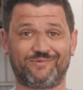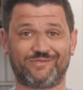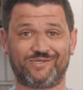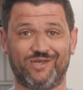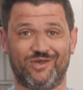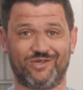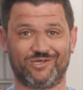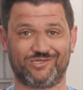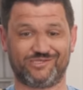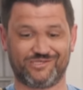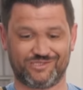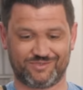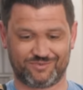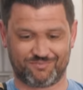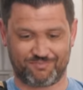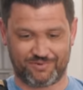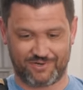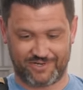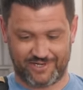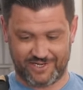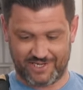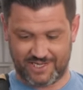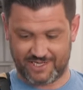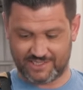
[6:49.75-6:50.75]
So this is
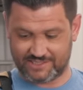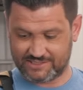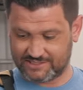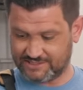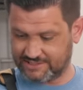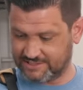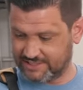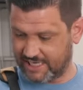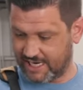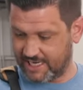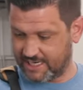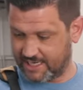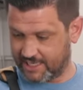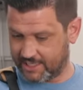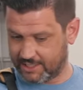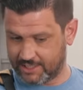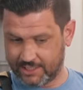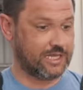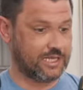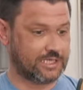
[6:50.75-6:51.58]
pretty exciting.